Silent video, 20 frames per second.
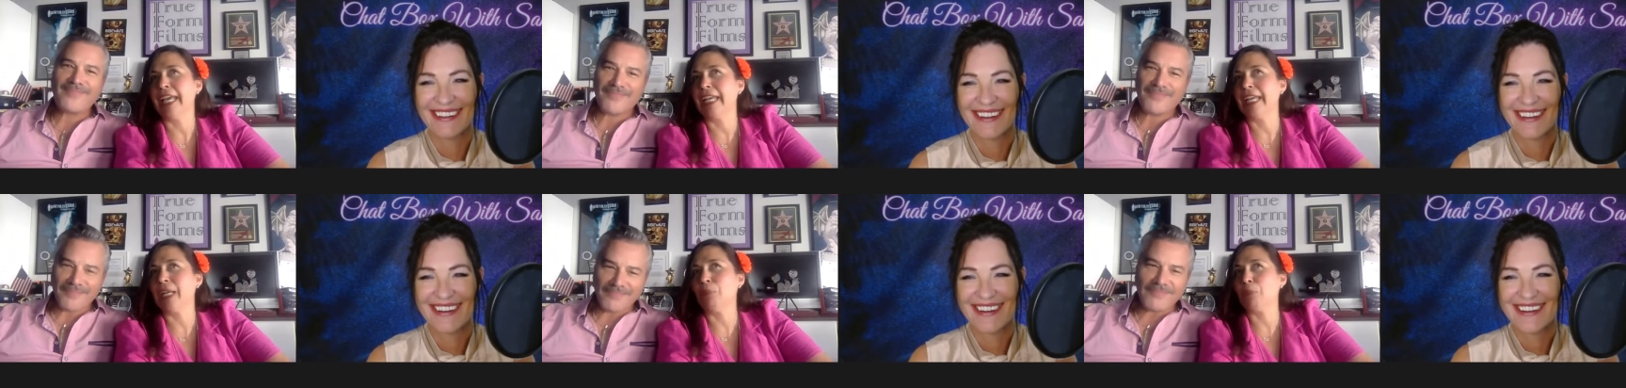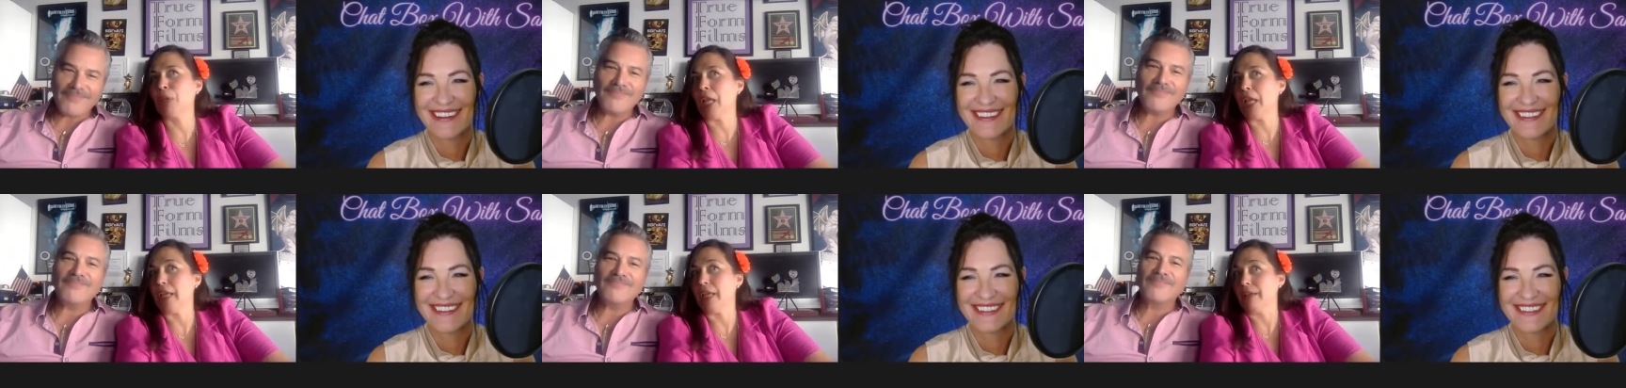Speaker 1: I'm
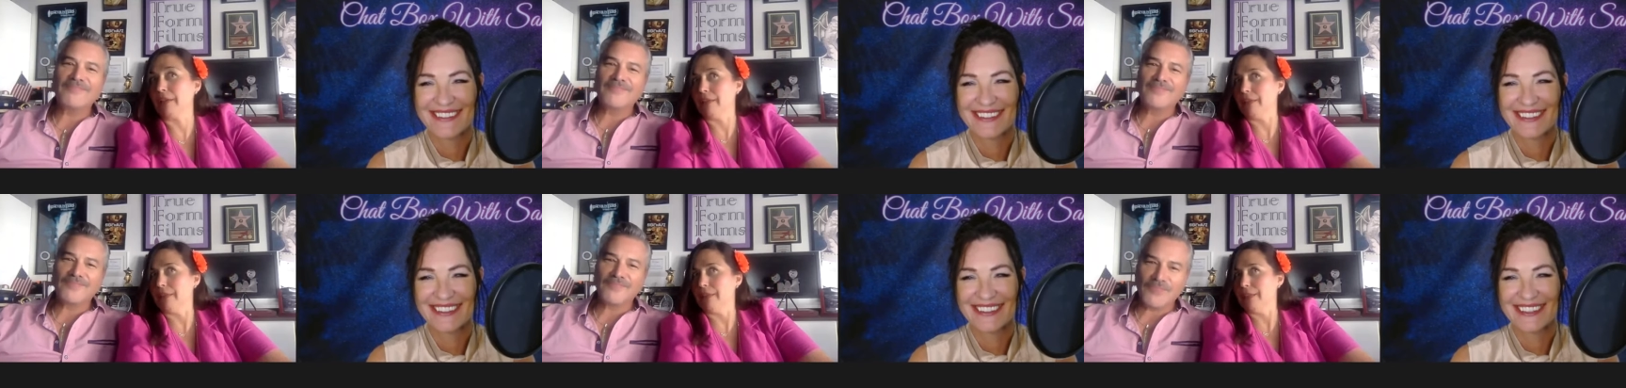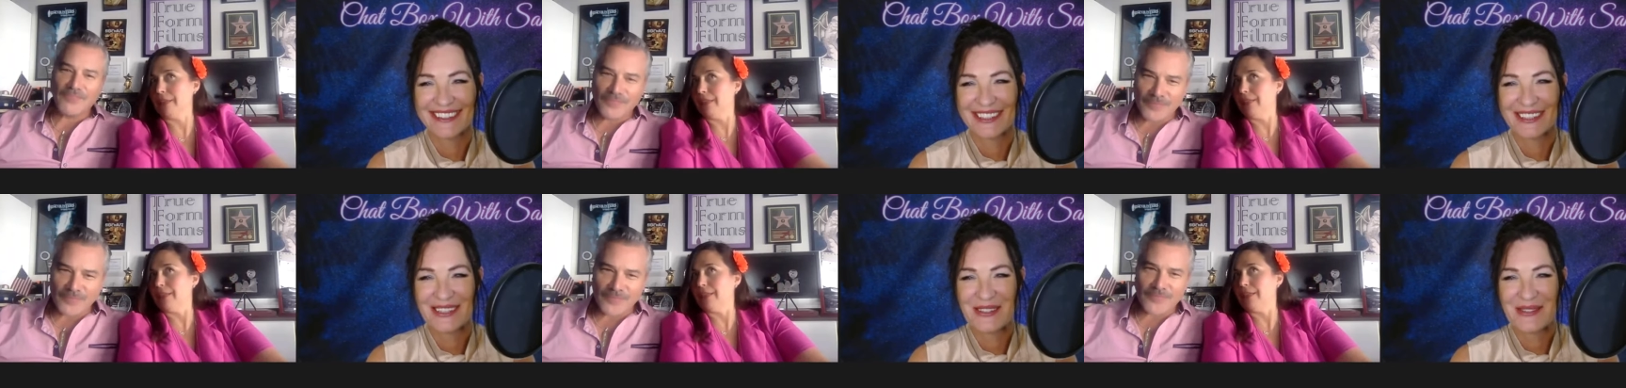like,
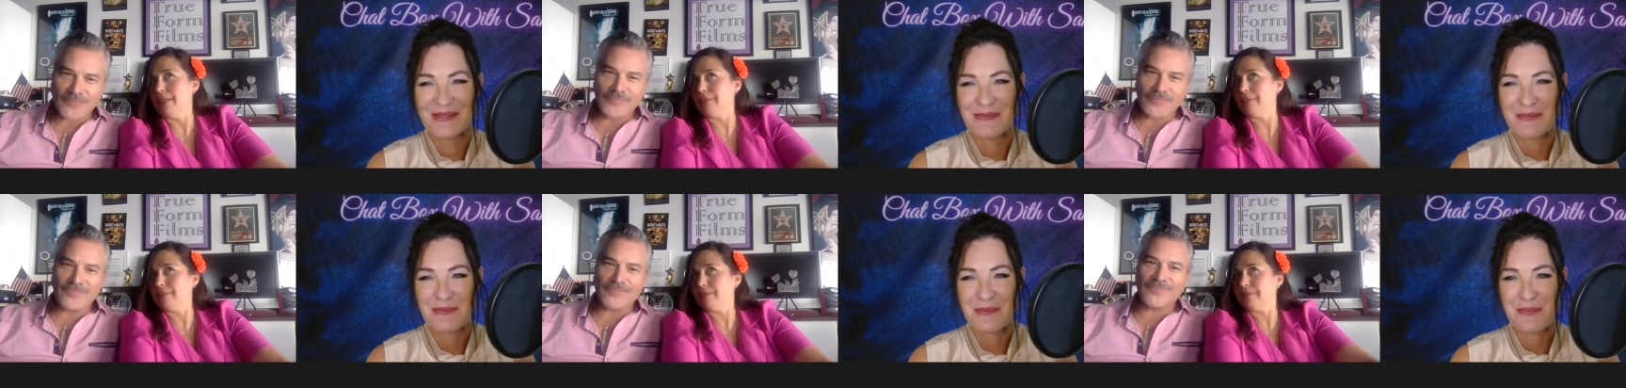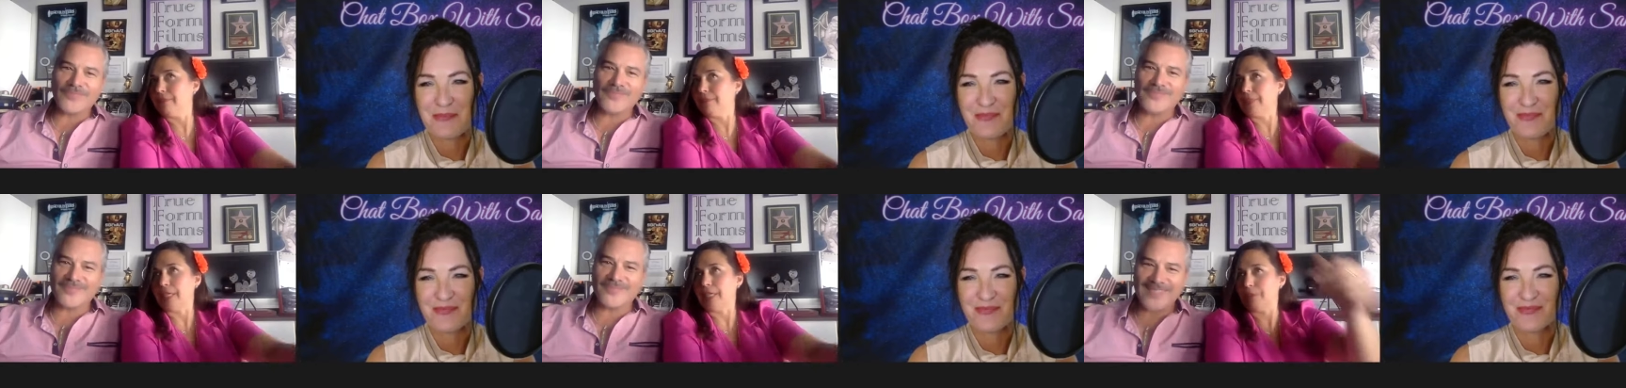uh,
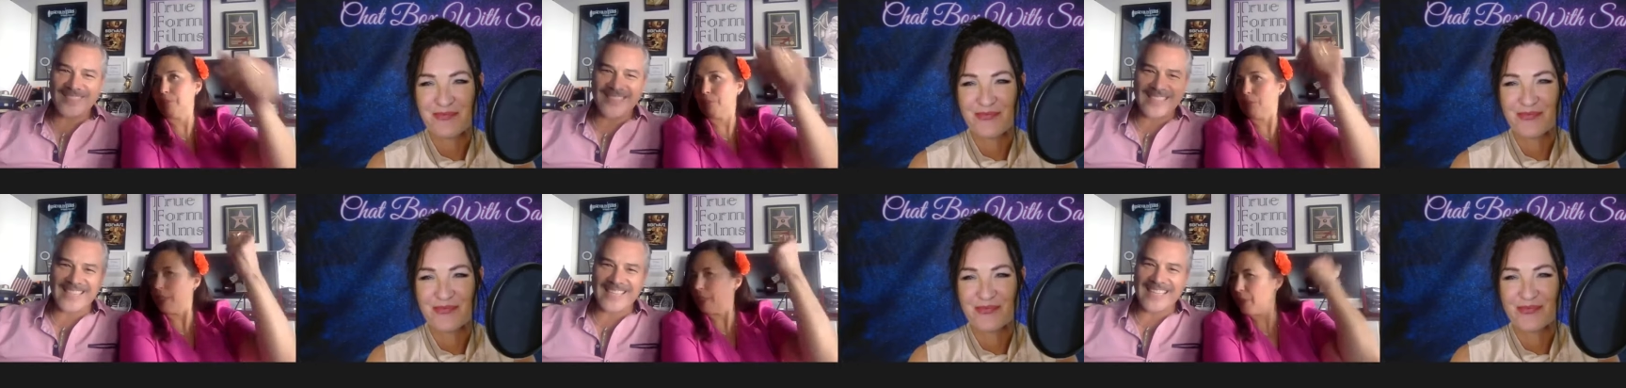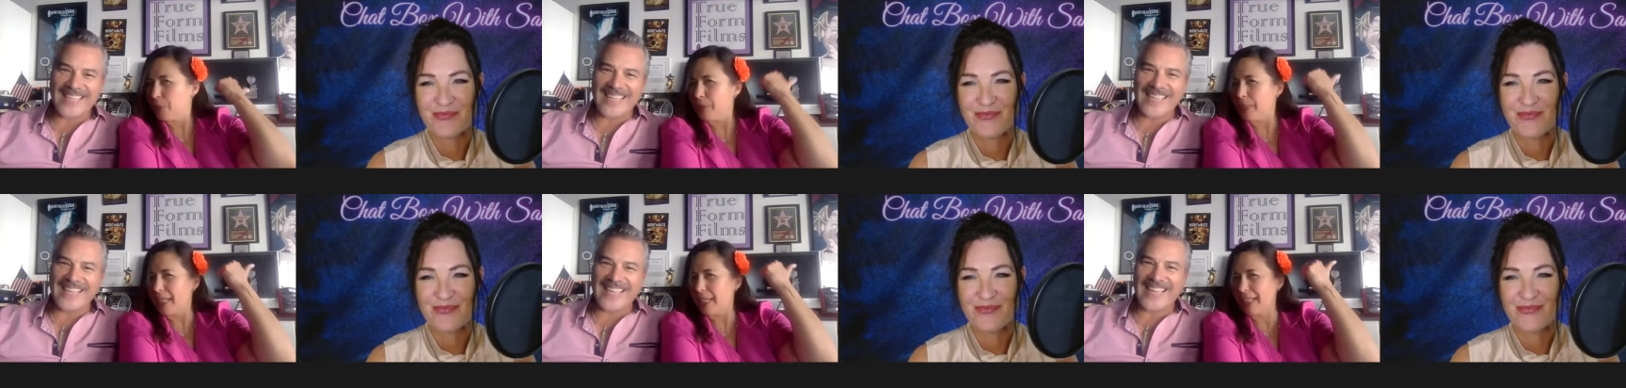I met
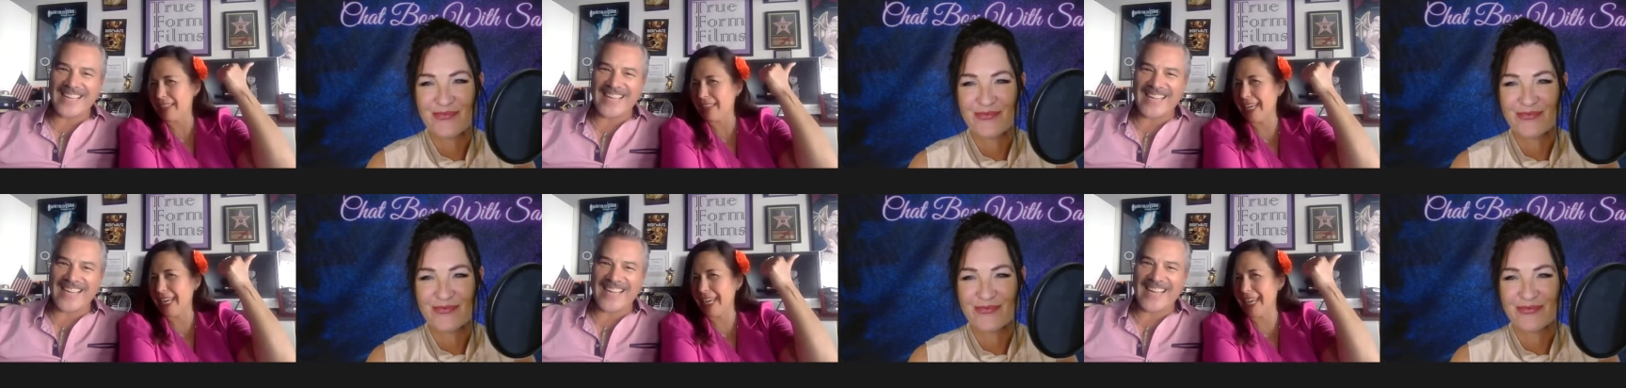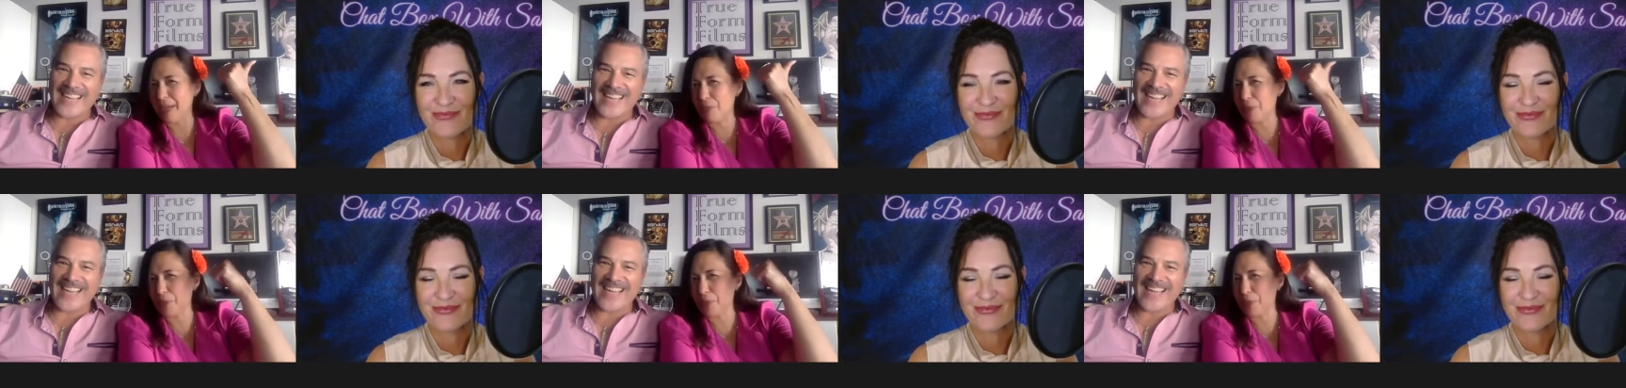you in LA